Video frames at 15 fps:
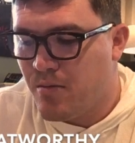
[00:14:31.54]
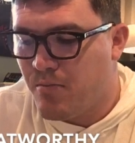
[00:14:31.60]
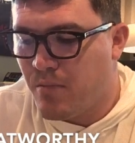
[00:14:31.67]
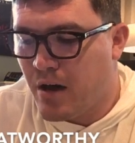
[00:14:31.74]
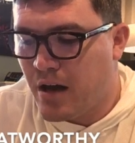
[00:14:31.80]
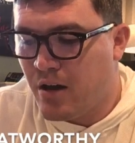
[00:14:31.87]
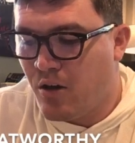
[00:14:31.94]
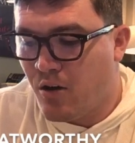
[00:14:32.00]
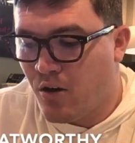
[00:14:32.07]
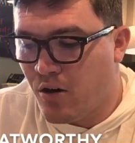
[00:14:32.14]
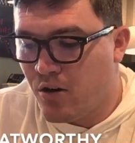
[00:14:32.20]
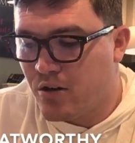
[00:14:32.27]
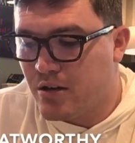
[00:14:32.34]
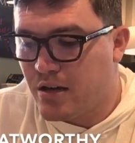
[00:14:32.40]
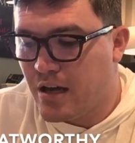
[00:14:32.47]
My
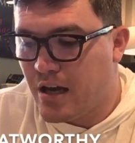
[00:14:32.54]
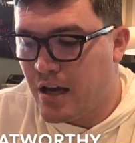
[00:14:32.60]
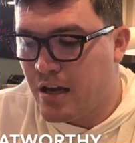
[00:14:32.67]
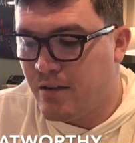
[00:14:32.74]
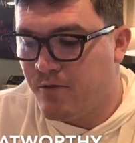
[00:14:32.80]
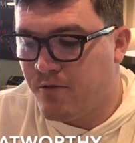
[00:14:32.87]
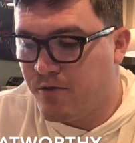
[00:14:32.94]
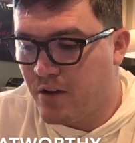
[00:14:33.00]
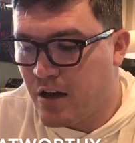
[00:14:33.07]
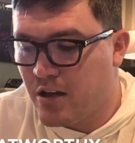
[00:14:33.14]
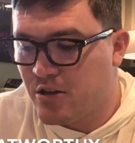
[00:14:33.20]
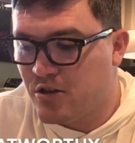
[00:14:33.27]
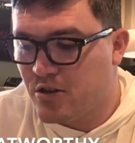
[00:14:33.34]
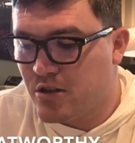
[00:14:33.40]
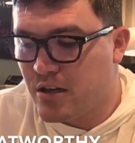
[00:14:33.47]
heart and
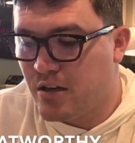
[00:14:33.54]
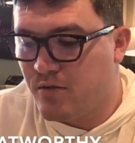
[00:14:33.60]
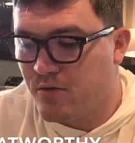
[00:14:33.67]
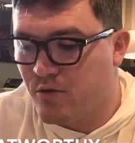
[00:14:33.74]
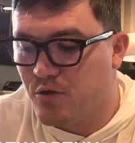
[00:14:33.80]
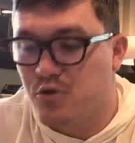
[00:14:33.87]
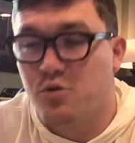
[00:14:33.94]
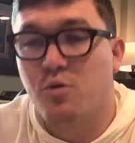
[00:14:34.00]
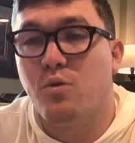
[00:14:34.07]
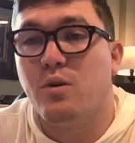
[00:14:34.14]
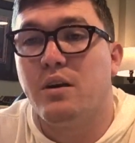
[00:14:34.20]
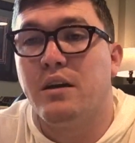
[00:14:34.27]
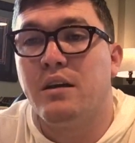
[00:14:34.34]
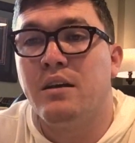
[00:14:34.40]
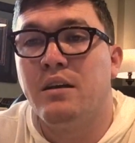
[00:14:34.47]
flesh sing for
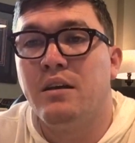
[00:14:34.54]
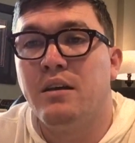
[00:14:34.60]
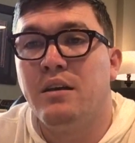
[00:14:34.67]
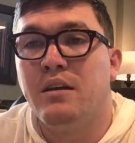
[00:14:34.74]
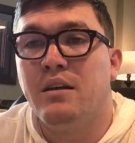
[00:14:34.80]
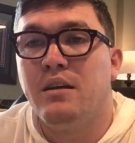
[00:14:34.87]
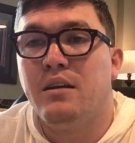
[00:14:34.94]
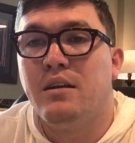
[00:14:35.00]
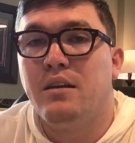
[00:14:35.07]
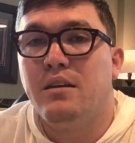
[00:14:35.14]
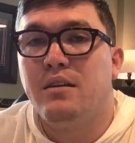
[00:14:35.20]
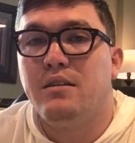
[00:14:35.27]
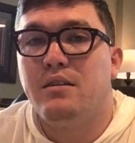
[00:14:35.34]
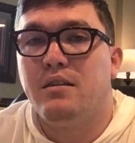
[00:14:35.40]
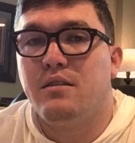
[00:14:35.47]
joy
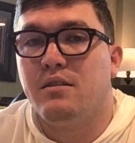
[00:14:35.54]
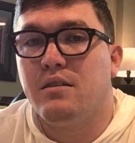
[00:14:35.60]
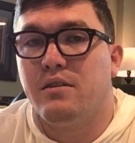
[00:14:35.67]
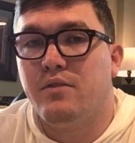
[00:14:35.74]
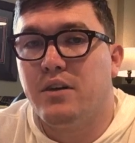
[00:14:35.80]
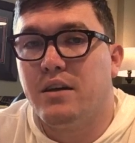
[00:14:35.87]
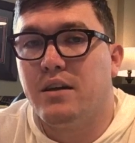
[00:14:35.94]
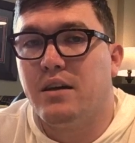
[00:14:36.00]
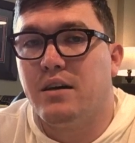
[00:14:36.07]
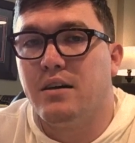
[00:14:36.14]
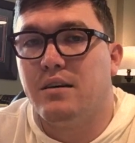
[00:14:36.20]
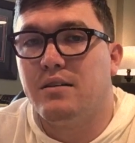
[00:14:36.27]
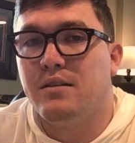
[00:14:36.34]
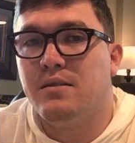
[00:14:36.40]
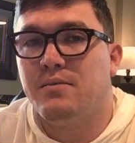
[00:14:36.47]
to the living
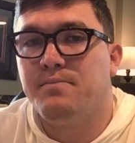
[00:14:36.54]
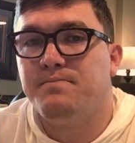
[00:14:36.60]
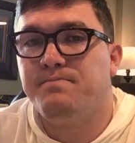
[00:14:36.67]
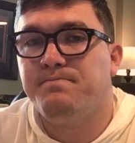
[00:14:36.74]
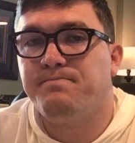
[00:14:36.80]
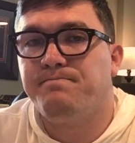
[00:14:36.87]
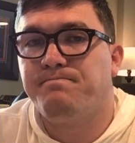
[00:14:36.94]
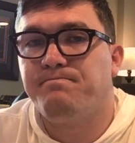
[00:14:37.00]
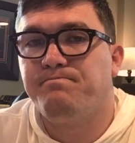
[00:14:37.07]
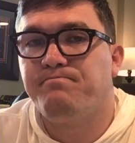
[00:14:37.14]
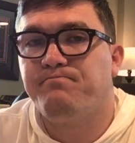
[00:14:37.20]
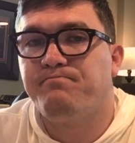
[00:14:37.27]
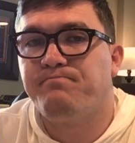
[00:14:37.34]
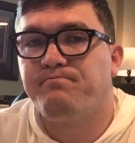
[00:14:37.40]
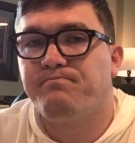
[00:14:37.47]
God.
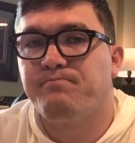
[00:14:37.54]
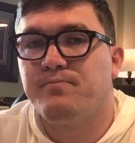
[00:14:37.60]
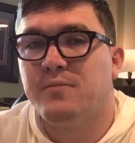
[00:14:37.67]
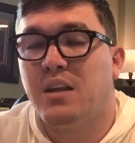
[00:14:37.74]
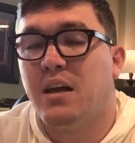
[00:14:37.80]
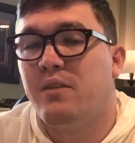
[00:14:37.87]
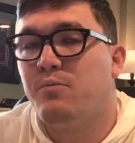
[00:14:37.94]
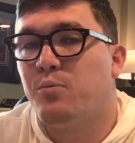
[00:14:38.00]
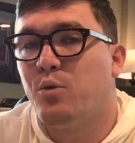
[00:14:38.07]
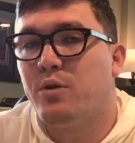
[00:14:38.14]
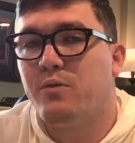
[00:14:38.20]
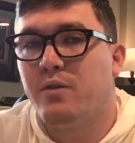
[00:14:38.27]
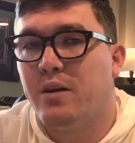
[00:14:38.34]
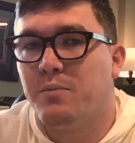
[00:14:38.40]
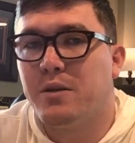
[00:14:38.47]
Life
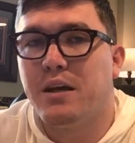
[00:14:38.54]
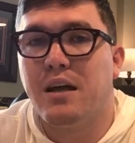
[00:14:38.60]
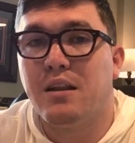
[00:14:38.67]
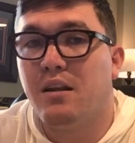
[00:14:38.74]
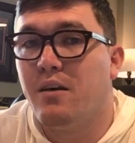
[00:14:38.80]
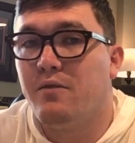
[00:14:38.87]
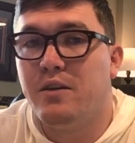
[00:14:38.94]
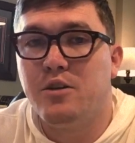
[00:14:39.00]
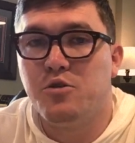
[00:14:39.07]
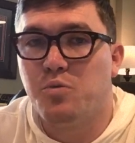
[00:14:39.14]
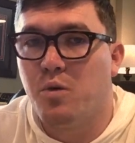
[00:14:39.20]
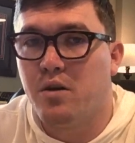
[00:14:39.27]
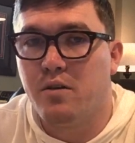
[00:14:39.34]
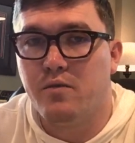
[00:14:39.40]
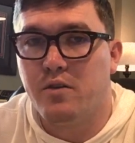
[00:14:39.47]
Point family, I love each
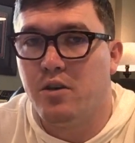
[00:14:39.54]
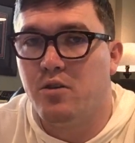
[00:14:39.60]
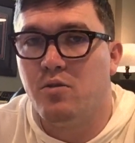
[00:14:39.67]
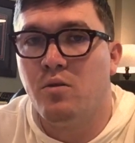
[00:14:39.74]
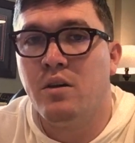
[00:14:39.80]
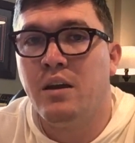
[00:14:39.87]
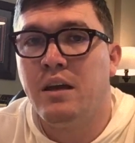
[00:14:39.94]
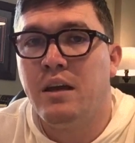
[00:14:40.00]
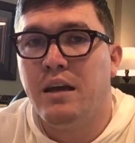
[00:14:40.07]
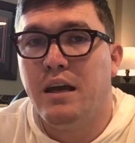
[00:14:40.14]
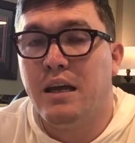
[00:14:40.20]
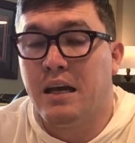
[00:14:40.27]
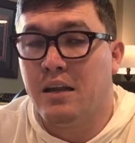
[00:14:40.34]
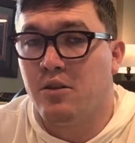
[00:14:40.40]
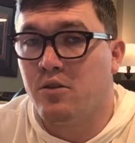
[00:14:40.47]
one of you,
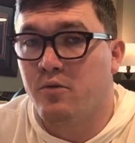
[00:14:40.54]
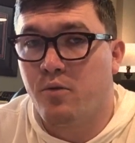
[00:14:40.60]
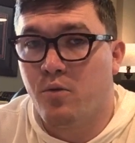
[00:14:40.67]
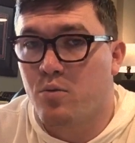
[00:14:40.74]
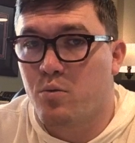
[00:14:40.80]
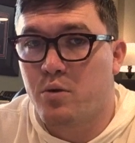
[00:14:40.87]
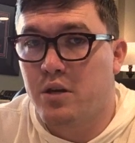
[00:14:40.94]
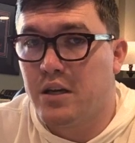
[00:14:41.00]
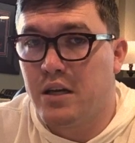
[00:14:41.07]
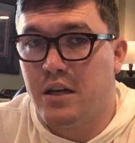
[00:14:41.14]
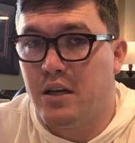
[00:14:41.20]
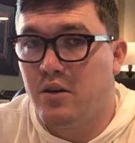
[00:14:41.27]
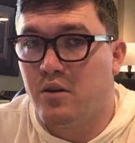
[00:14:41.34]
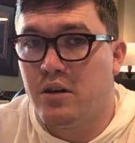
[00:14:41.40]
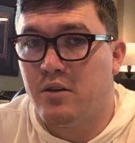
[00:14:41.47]
and I look forward to
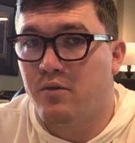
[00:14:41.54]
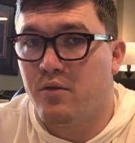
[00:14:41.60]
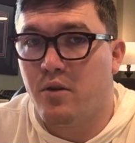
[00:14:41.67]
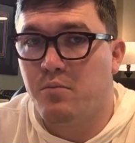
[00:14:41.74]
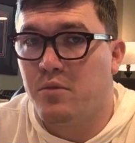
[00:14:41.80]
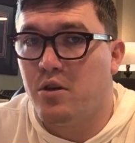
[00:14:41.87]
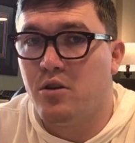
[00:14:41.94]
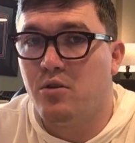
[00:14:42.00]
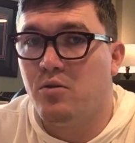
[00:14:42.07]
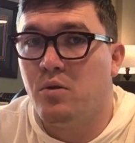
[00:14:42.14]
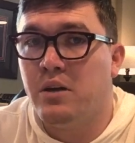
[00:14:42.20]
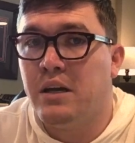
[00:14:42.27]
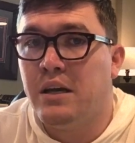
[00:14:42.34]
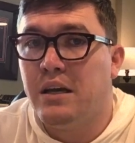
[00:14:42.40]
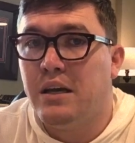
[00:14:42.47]
hearing from you
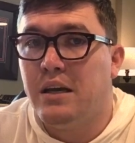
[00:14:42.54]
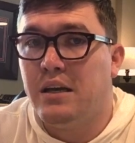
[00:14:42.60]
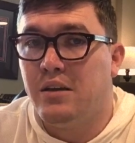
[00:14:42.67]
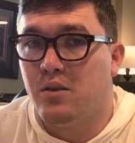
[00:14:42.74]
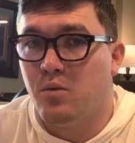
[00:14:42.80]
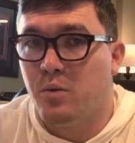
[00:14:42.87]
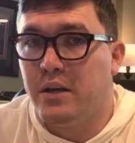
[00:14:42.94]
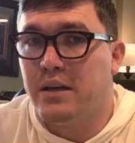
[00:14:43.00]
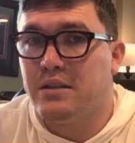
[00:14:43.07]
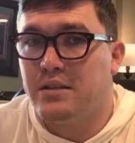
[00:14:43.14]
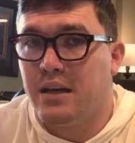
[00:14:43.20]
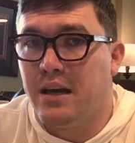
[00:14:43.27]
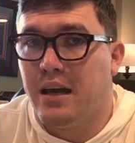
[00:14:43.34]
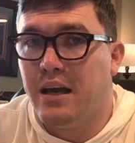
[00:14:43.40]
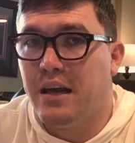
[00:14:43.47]
in the weeks
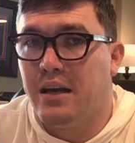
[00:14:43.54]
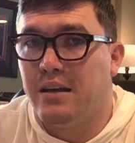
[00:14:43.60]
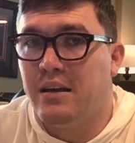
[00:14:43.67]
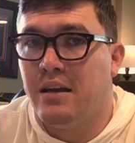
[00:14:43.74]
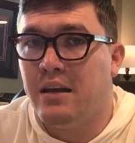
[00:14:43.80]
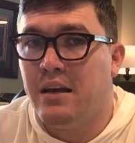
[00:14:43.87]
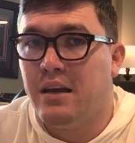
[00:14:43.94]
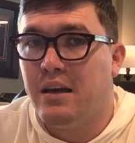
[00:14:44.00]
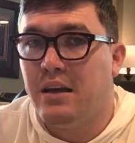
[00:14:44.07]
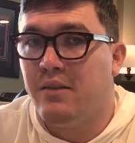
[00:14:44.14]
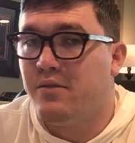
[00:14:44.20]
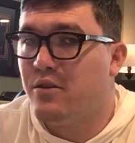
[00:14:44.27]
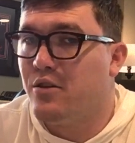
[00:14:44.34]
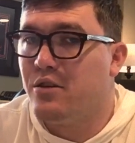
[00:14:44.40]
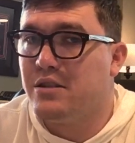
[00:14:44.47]
ahead.
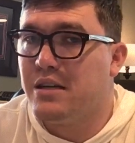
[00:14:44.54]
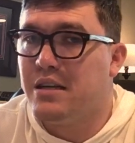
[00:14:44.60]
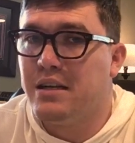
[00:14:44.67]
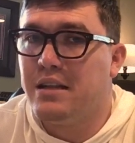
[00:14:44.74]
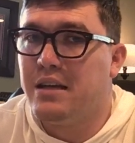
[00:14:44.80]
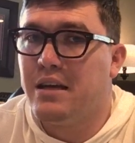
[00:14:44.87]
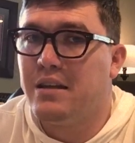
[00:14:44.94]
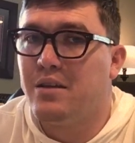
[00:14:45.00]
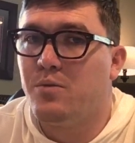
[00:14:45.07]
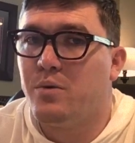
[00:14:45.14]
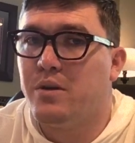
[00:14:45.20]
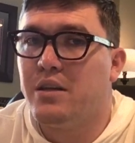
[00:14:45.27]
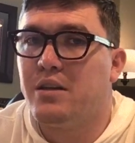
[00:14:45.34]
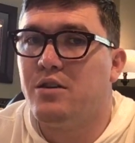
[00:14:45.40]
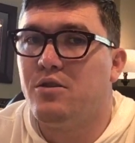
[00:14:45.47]
If there is anything that
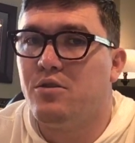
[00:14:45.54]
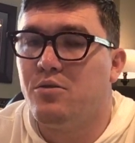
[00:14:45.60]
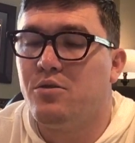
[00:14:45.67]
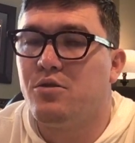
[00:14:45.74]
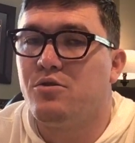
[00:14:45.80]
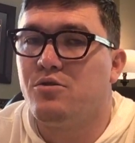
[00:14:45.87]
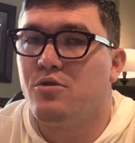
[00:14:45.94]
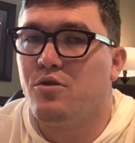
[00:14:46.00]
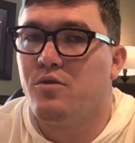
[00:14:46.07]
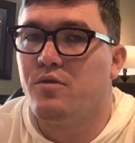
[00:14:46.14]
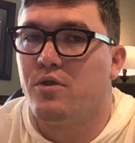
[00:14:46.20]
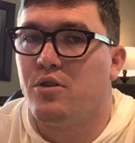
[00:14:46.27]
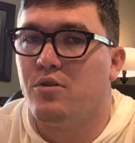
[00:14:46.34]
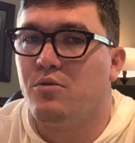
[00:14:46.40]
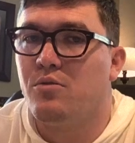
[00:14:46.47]
we can do to serve
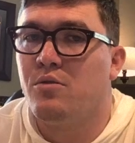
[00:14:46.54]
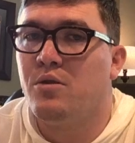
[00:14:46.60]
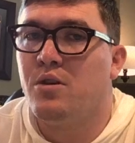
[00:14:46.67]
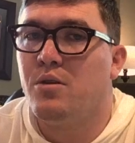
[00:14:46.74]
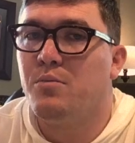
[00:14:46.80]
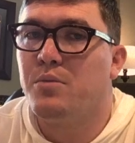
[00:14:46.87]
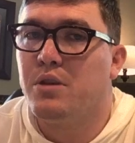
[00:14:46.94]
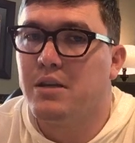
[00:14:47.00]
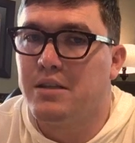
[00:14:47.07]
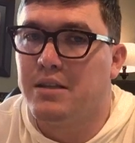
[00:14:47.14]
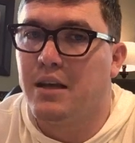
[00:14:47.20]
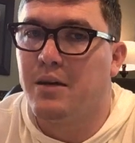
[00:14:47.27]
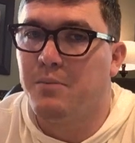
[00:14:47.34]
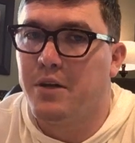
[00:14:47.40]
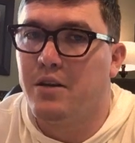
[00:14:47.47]
you, please
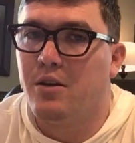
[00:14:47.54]
let